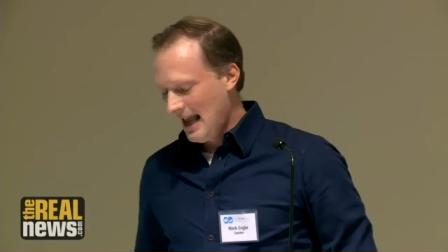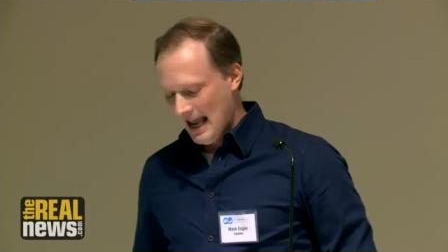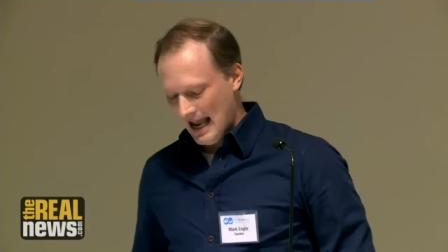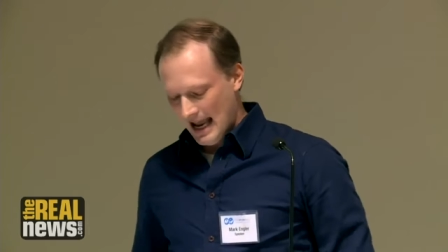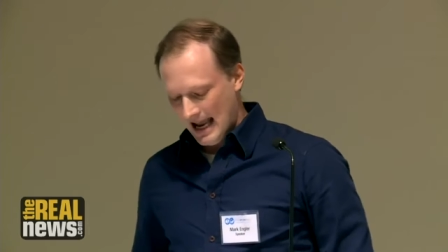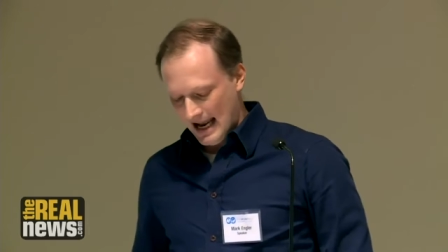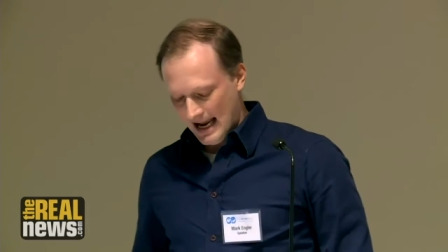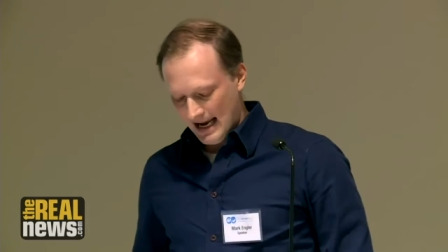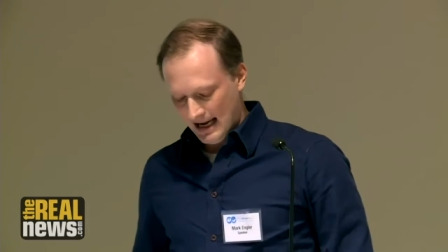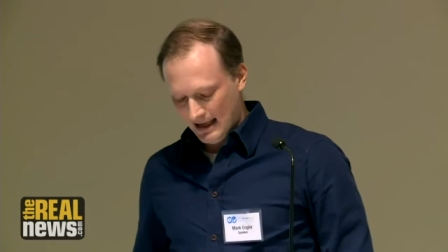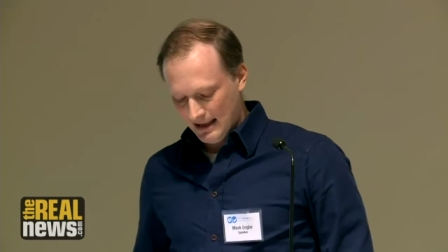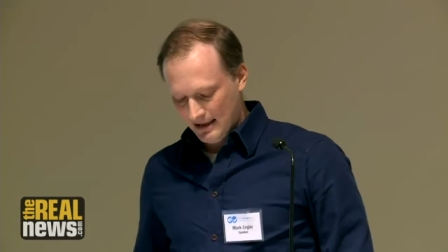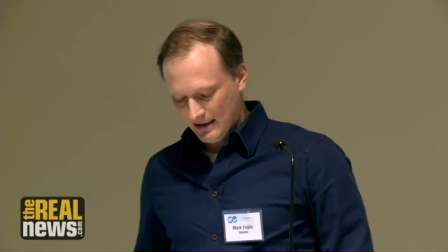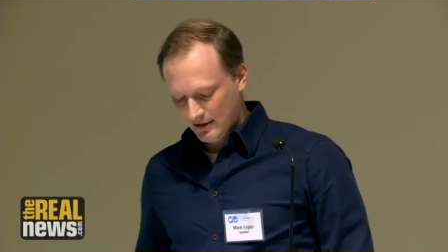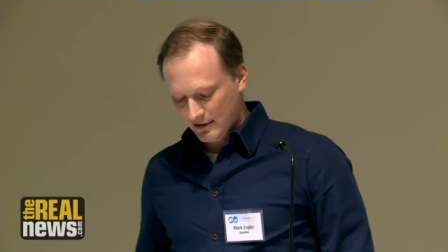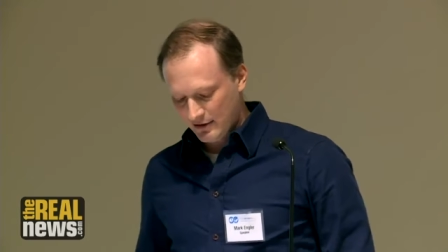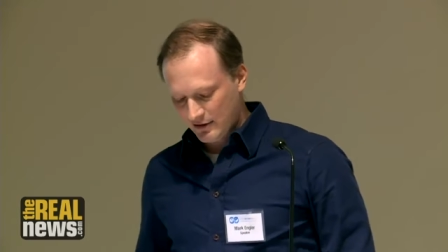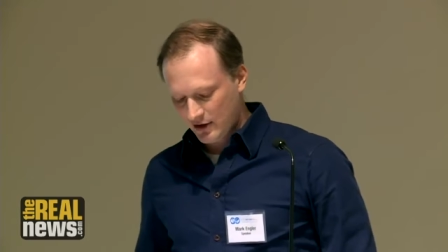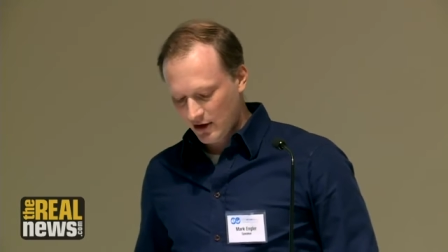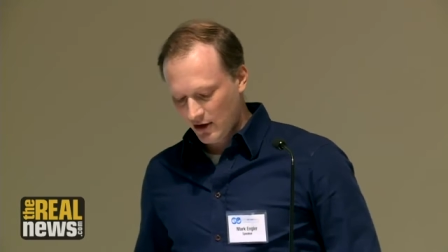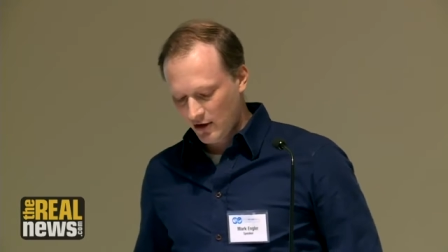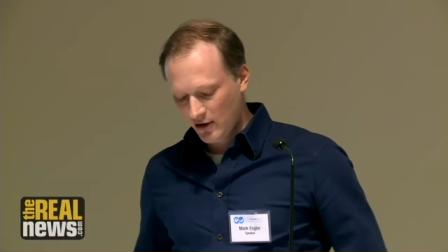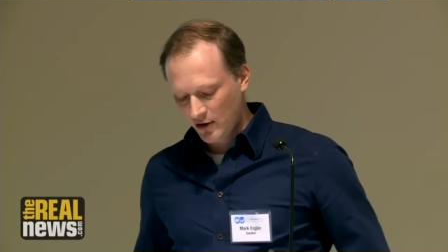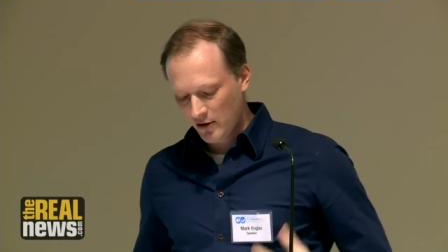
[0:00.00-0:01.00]
And
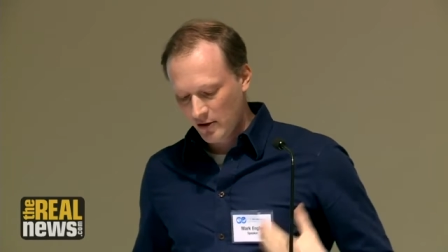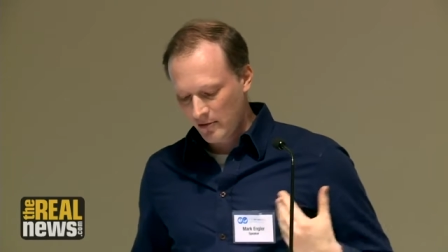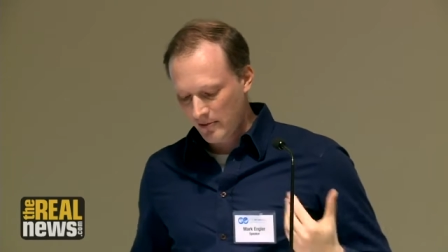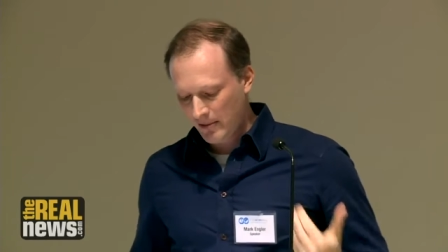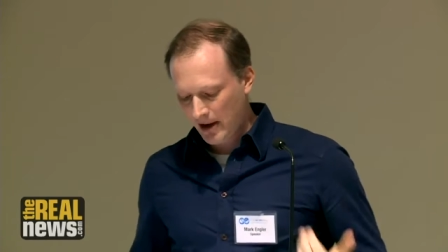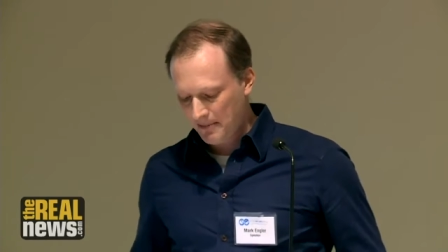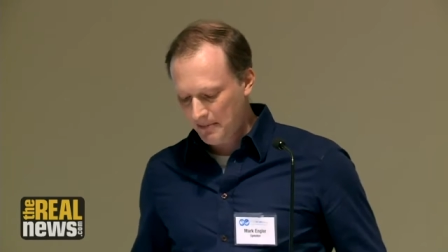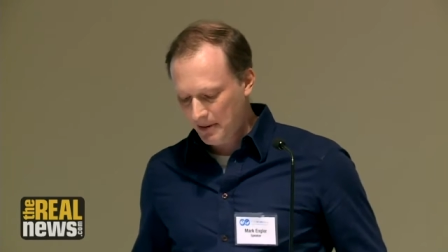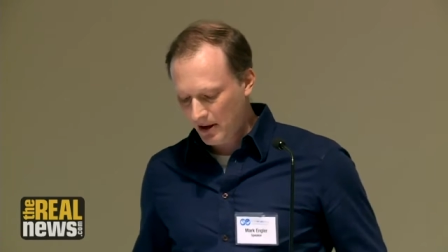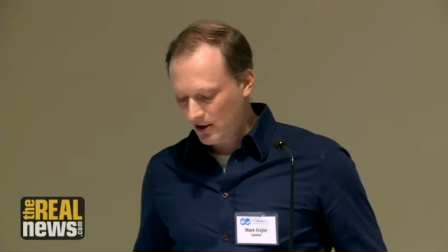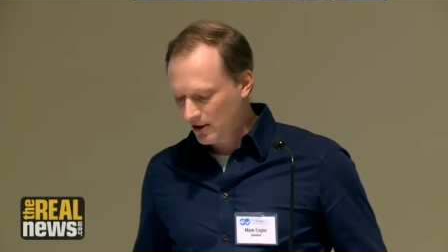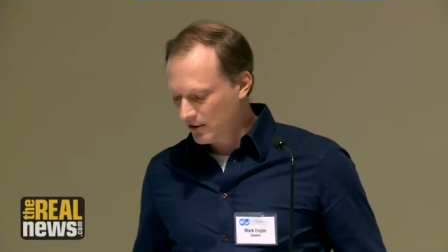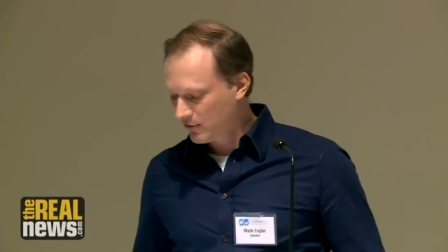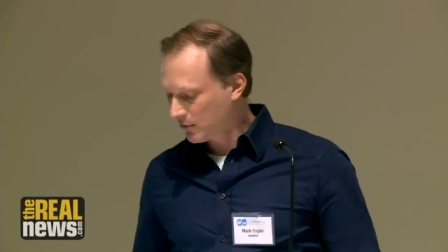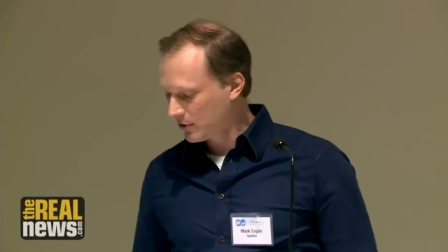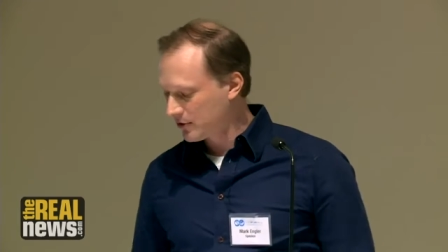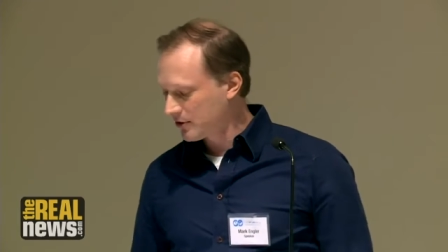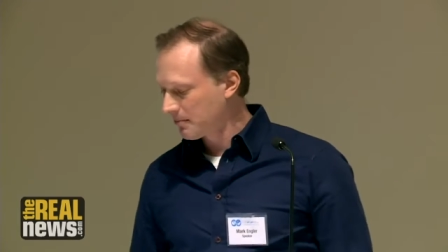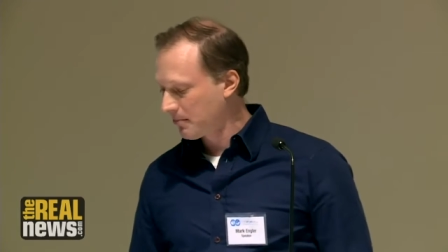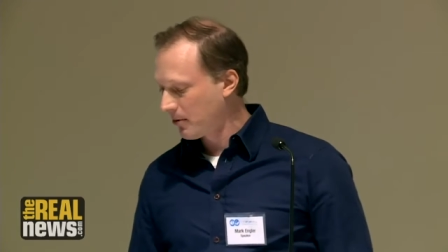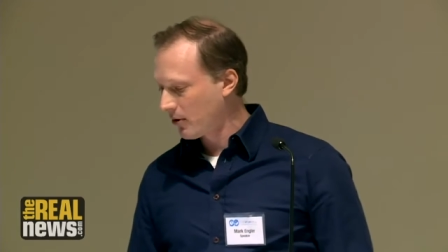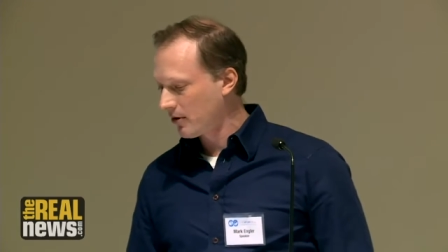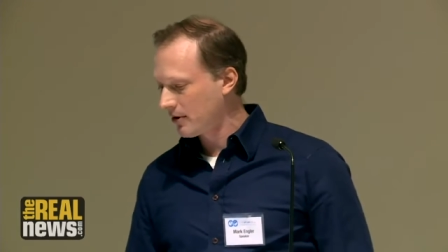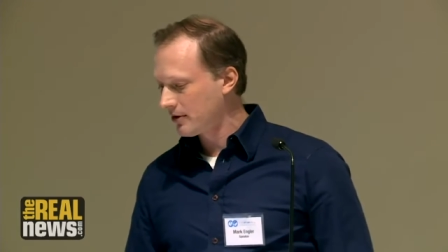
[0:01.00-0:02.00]
so my parents were
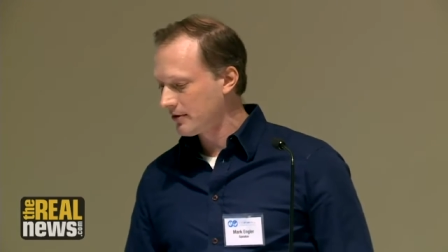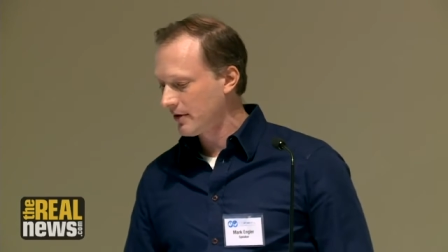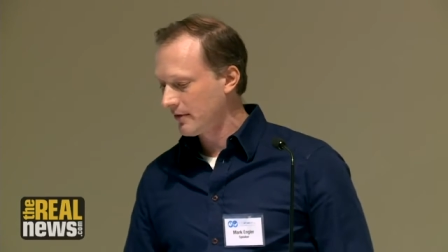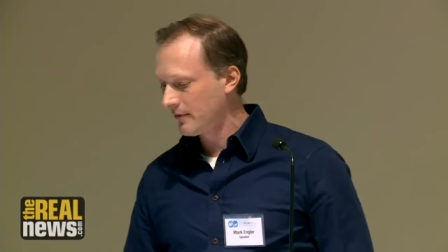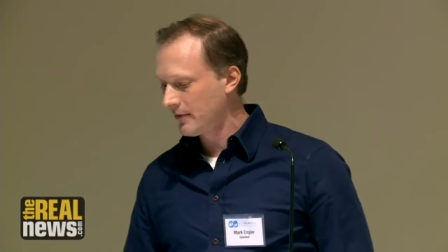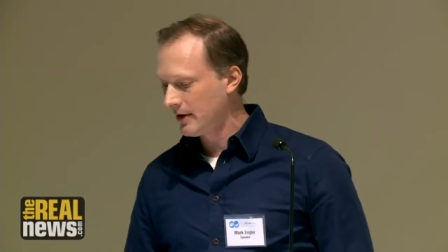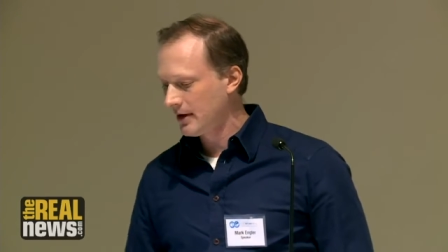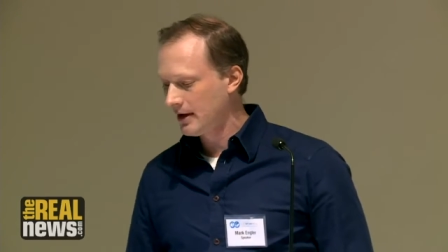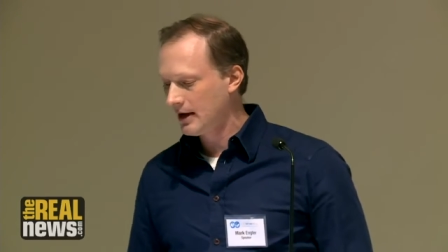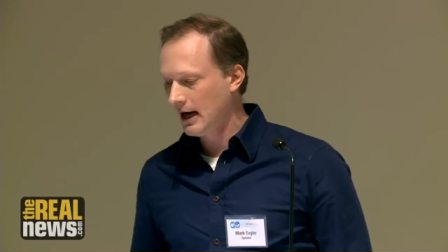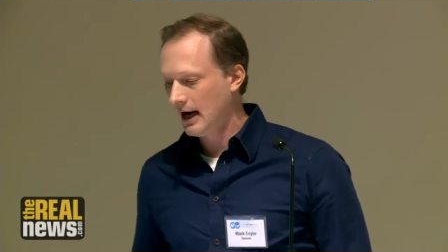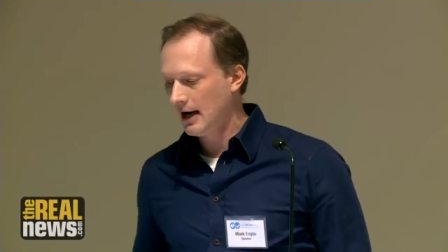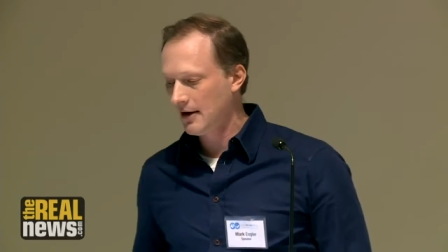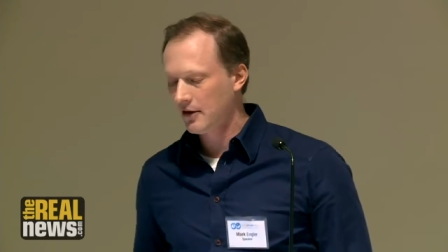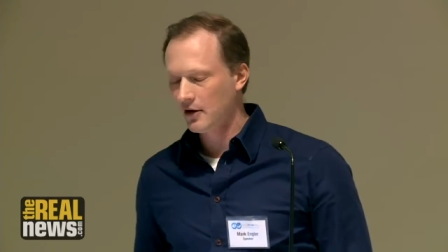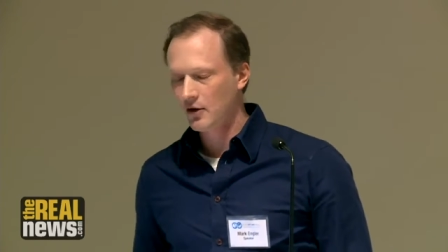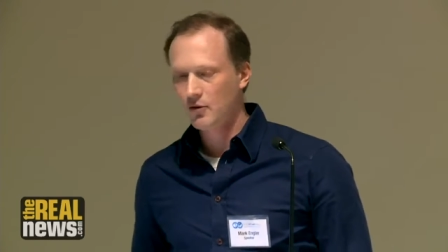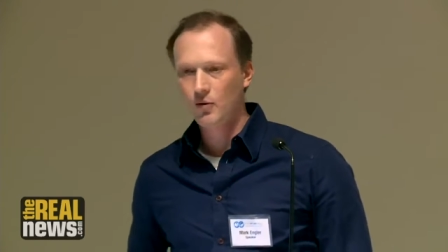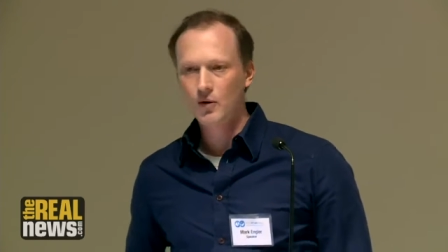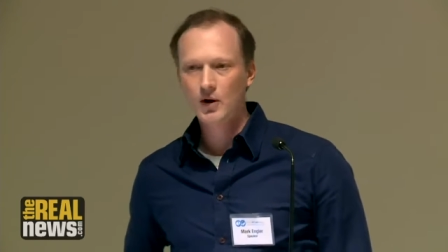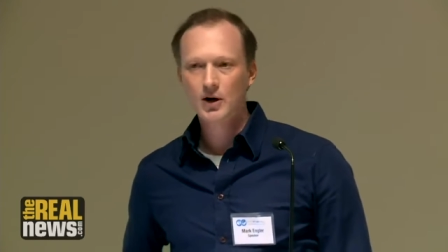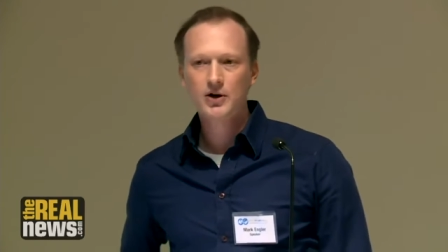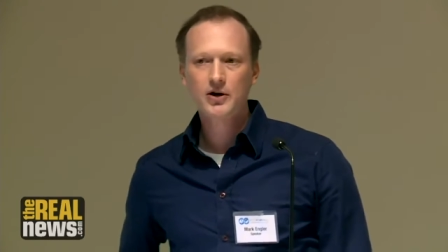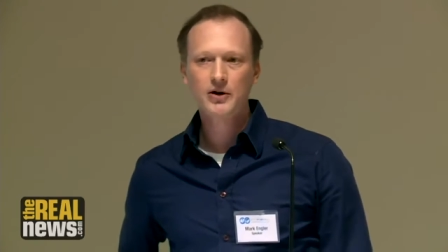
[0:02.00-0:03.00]
supporters of the Catholic
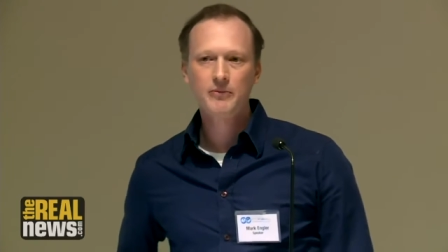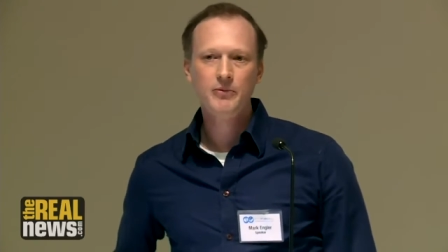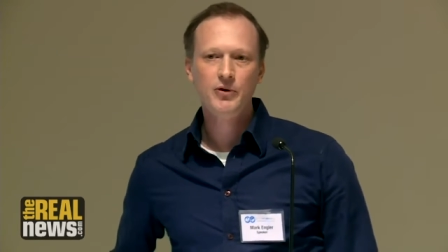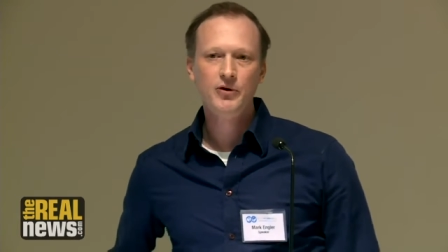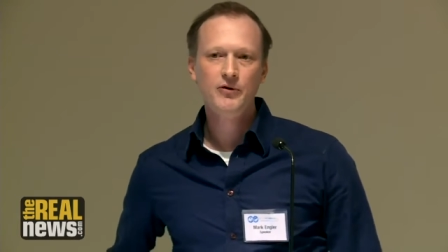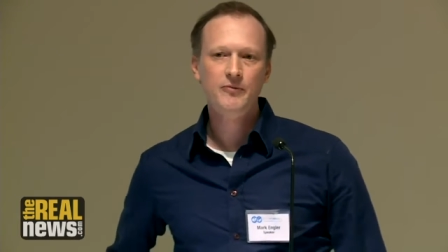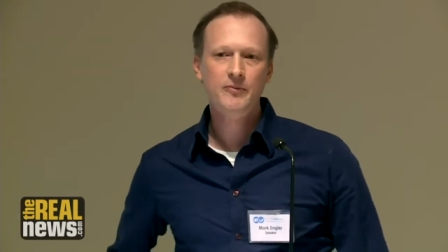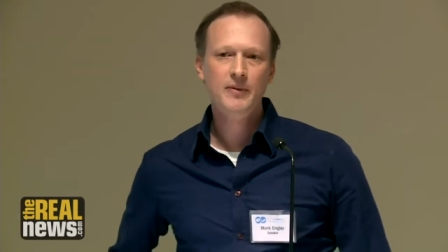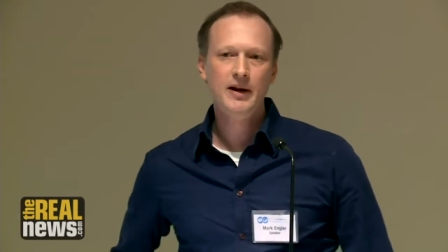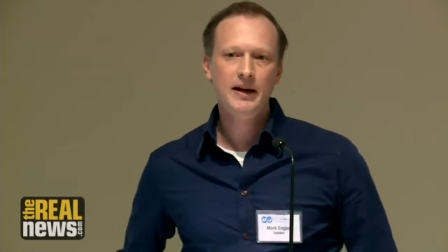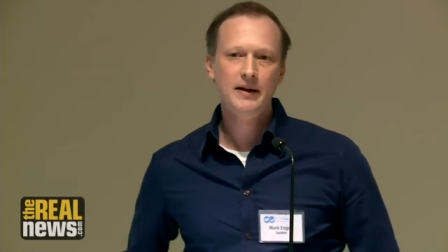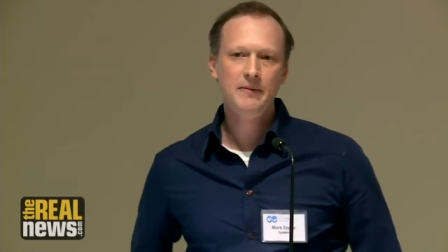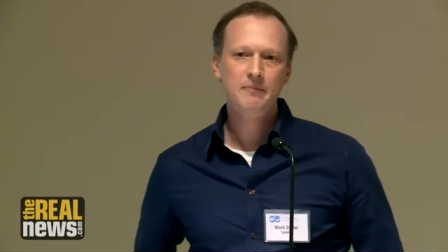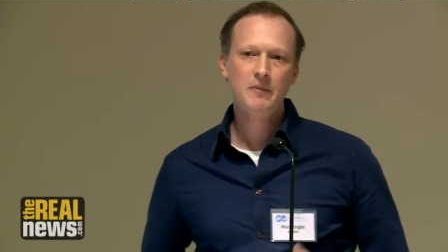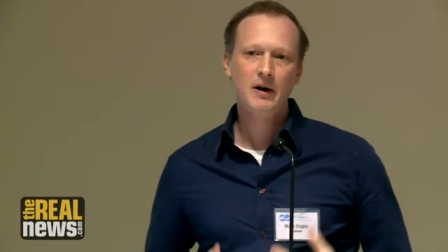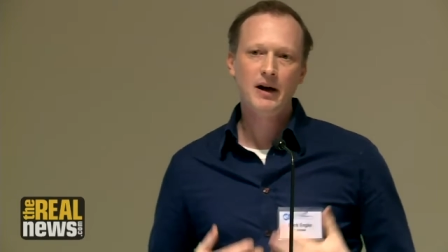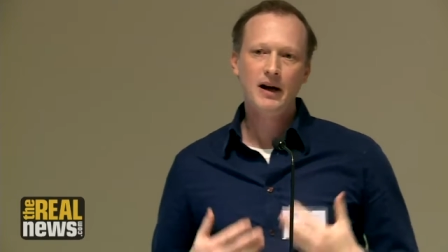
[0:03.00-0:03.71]
worker movement.